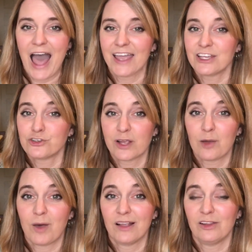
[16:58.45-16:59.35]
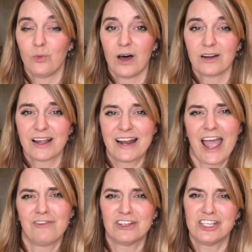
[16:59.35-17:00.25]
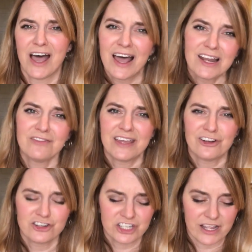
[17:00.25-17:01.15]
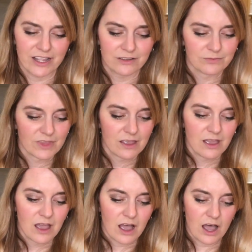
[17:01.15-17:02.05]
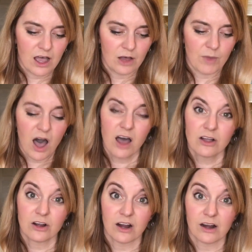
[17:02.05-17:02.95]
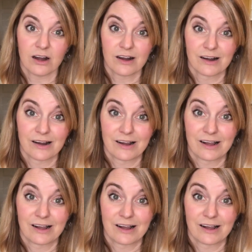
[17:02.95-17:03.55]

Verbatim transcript: I can drink a bottle of water and I have a ton of energy. Um, hunger,